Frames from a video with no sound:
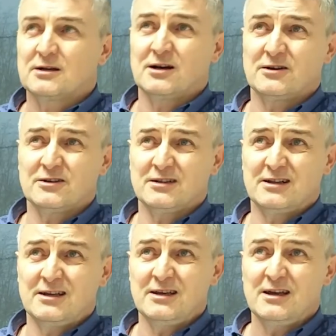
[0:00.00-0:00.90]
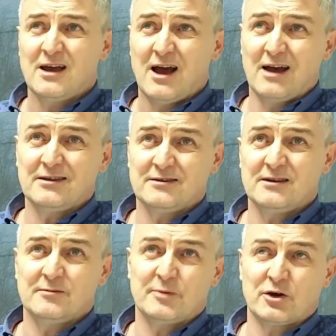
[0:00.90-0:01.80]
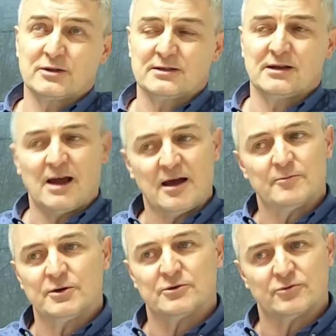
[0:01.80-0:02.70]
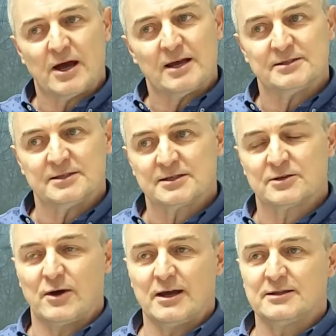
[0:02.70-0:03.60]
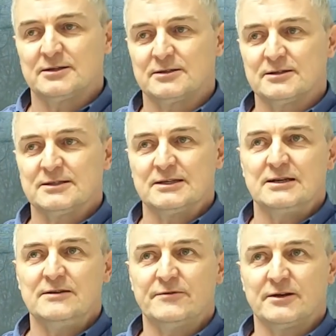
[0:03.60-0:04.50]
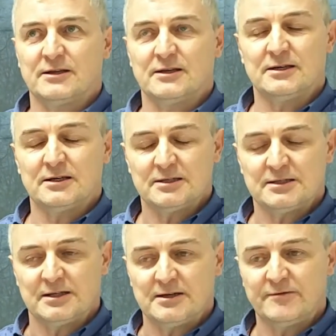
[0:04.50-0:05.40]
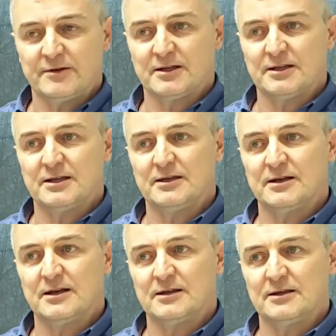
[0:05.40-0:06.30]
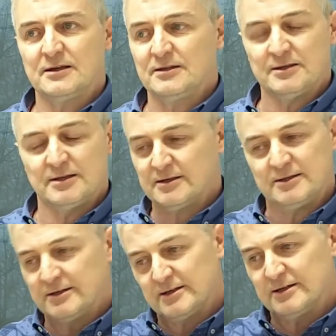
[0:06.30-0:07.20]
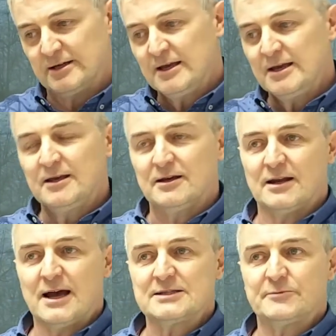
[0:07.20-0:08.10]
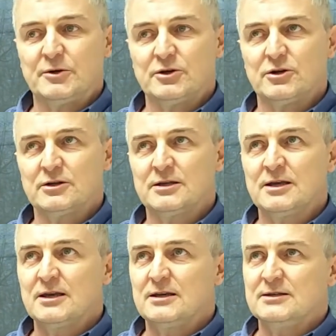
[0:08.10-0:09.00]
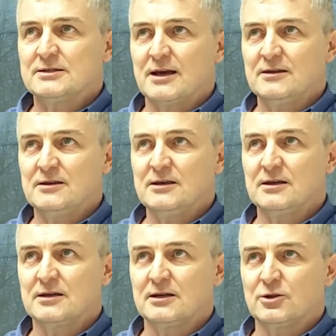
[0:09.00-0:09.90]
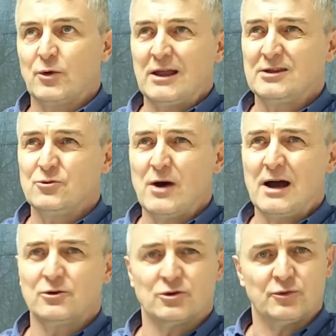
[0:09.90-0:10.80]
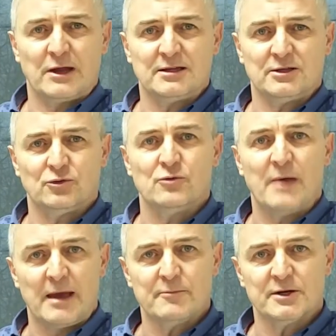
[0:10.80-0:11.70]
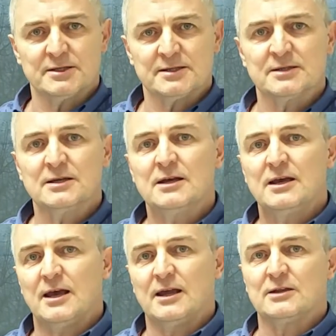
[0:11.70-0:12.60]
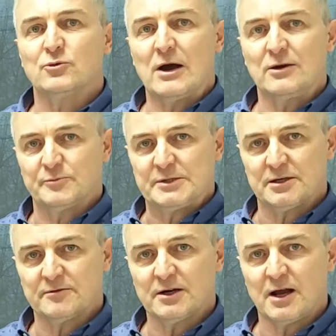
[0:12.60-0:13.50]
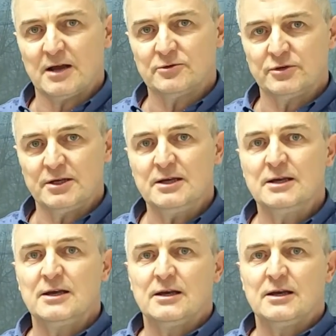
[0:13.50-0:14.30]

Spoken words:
Currently, I think, because the number rises quite significantly in the last period, is I think 21 or 22 members and one observer country